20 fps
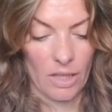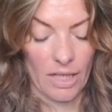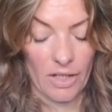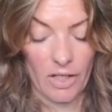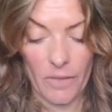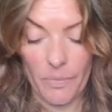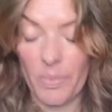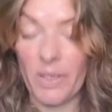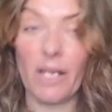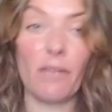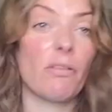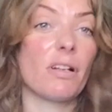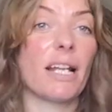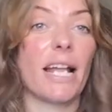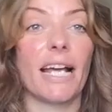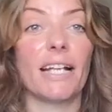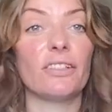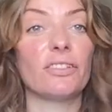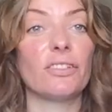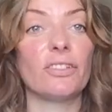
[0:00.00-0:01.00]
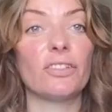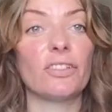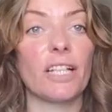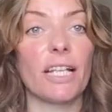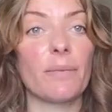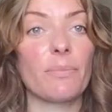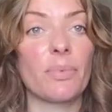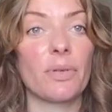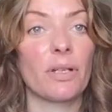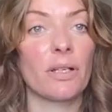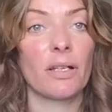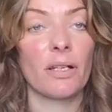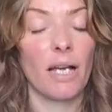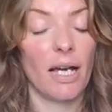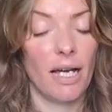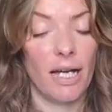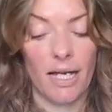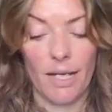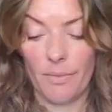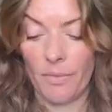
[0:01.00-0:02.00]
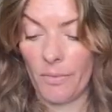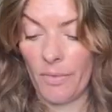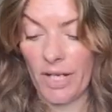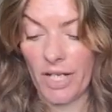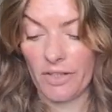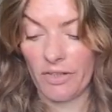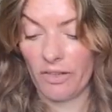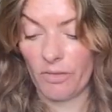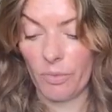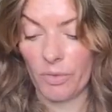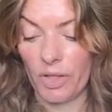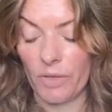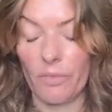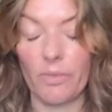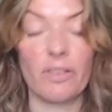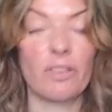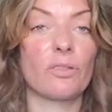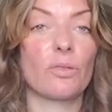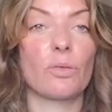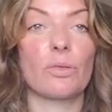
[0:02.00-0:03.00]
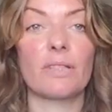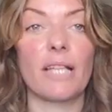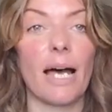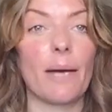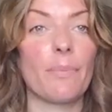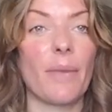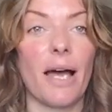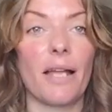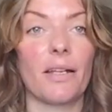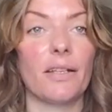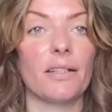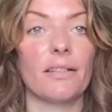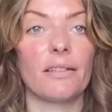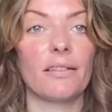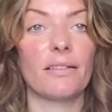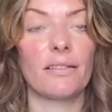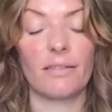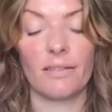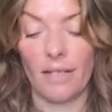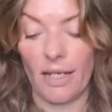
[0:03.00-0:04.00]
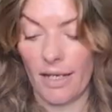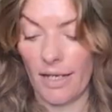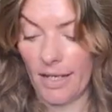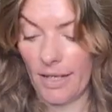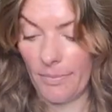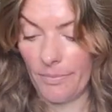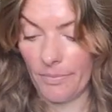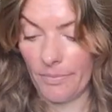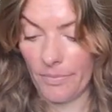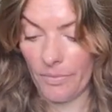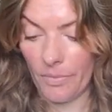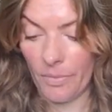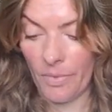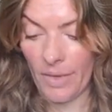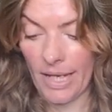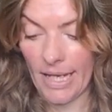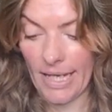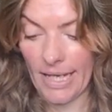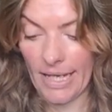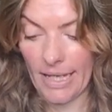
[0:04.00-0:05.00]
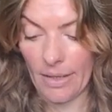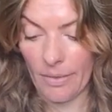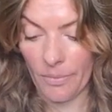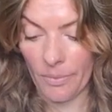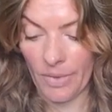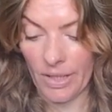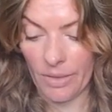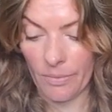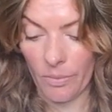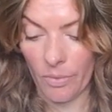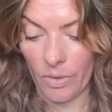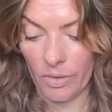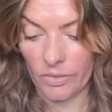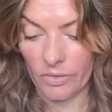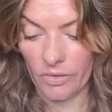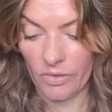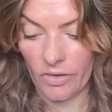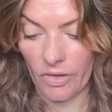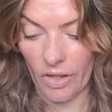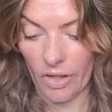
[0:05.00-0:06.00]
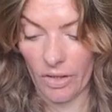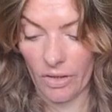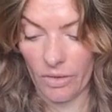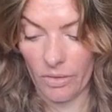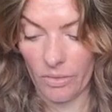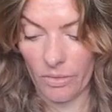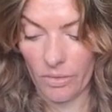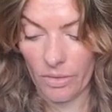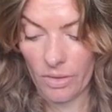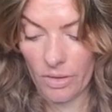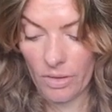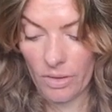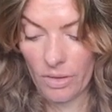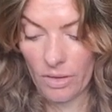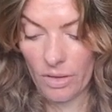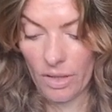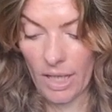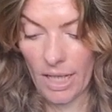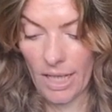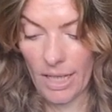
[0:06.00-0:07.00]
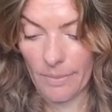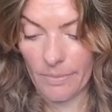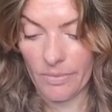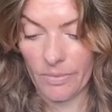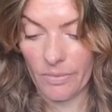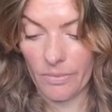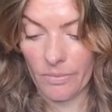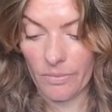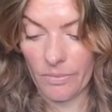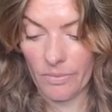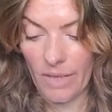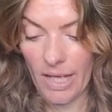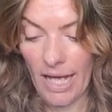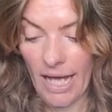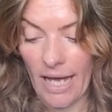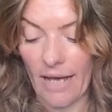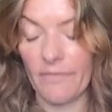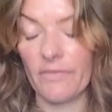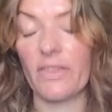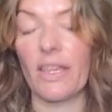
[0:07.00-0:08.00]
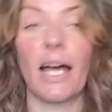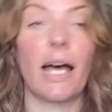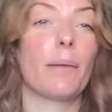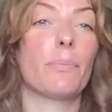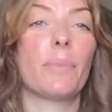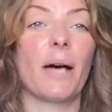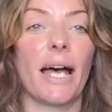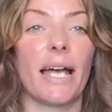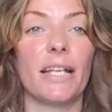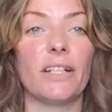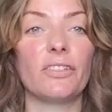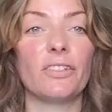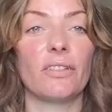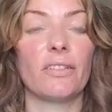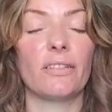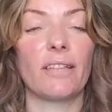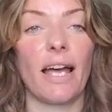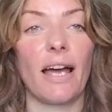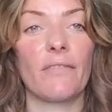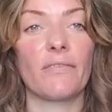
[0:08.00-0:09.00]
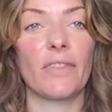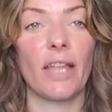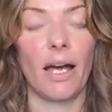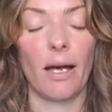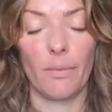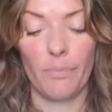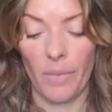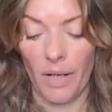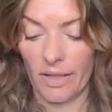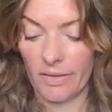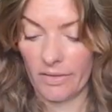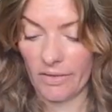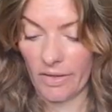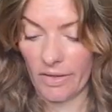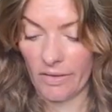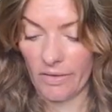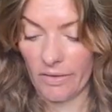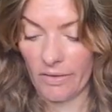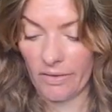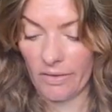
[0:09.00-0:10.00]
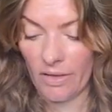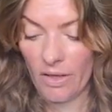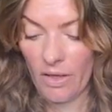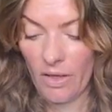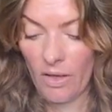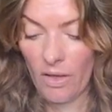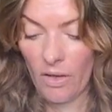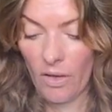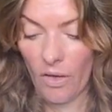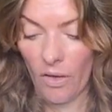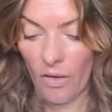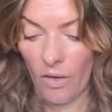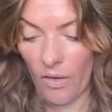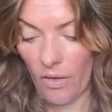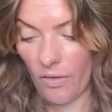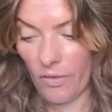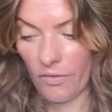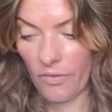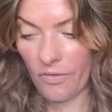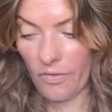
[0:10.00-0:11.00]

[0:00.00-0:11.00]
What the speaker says: could be a relationship, where you just want to restore that balance, where we want to have that patience, have that abundance of